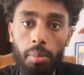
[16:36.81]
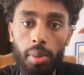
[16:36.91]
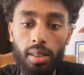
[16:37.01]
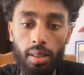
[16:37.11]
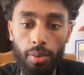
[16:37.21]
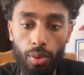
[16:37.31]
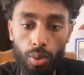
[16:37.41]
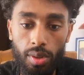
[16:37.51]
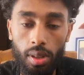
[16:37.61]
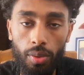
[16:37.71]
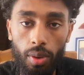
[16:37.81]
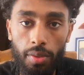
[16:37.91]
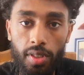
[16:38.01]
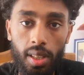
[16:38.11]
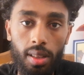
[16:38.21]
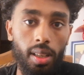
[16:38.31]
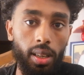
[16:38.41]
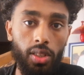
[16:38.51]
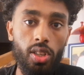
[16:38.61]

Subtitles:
But if you have seen the